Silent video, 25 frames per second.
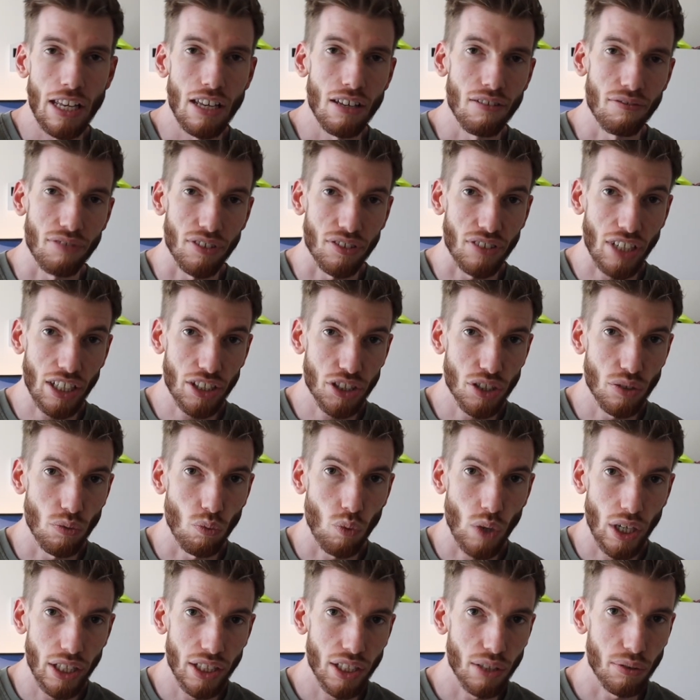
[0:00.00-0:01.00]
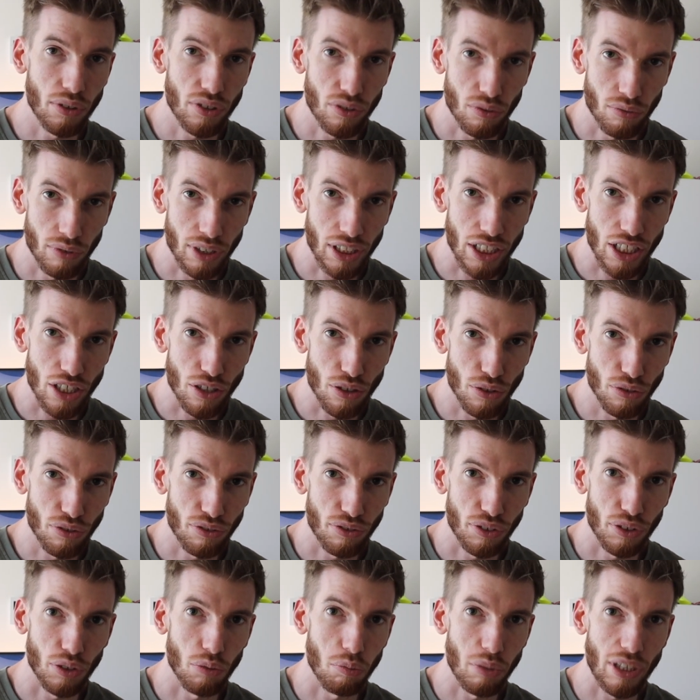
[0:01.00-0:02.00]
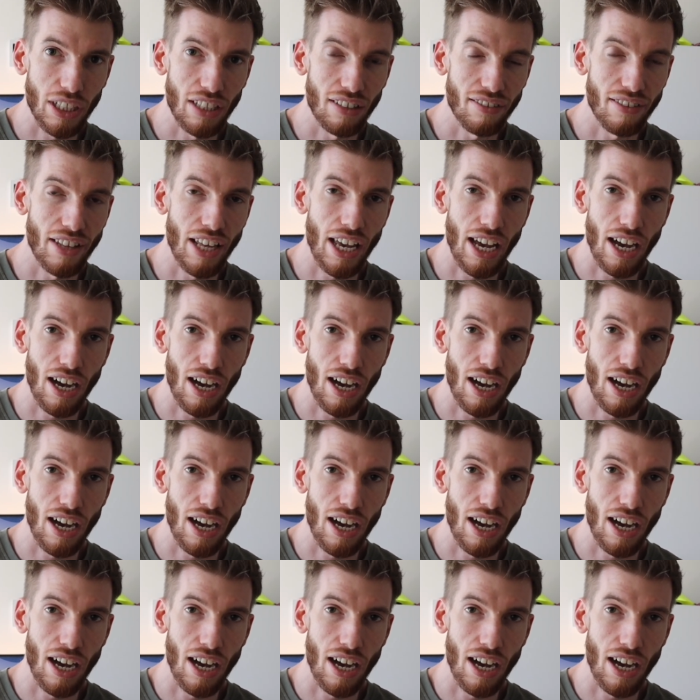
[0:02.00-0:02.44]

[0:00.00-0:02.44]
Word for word: For section one, though, it's really useful because there